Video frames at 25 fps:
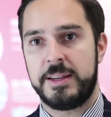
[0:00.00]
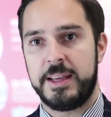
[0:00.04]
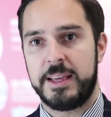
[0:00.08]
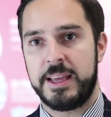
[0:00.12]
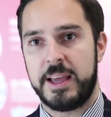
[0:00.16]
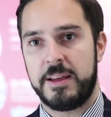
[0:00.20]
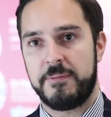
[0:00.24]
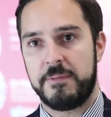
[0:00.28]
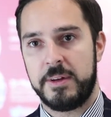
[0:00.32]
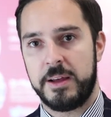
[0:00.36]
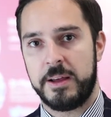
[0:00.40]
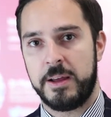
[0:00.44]
They
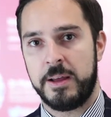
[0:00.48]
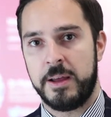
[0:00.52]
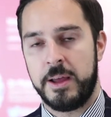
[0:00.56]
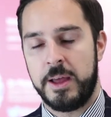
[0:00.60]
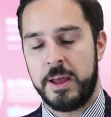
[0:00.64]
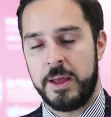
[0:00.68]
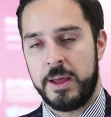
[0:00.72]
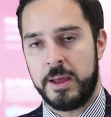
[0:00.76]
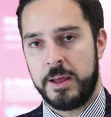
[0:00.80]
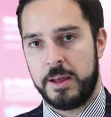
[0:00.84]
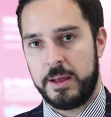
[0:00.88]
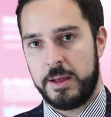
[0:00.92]
have
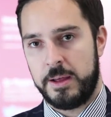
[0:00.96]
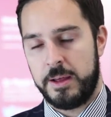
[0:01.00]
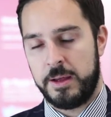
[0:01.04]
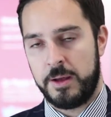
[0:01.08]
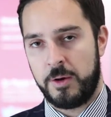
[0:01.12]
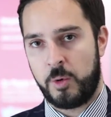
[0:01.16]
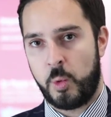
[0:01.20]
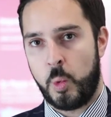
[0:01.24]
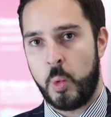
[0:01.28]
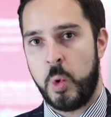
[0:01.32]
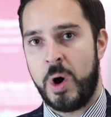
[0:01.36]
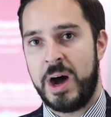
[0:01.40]

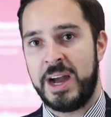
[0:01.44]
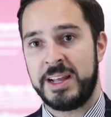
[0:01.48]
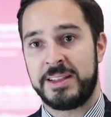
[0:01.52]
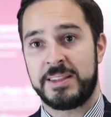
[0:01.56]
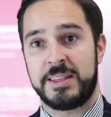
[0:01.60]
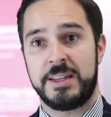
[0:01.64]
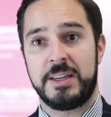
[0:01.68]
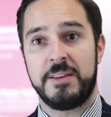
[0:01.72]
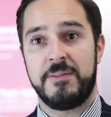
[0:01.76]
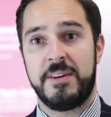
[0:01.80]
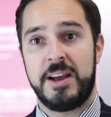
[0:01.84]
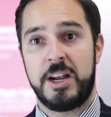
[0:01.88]

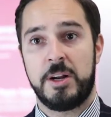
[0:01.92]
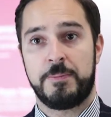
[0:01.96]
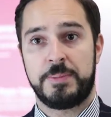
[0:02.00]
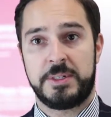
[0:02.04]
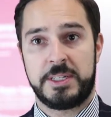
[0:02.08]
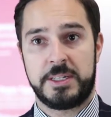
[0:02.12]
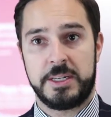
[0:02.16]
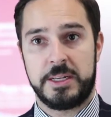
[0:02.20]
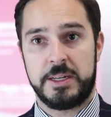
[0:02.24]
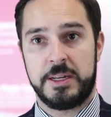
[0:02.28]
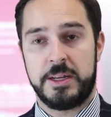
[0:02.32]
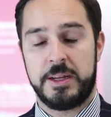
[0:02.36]
quite
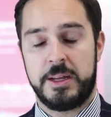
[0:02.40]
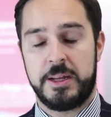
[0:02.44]
developed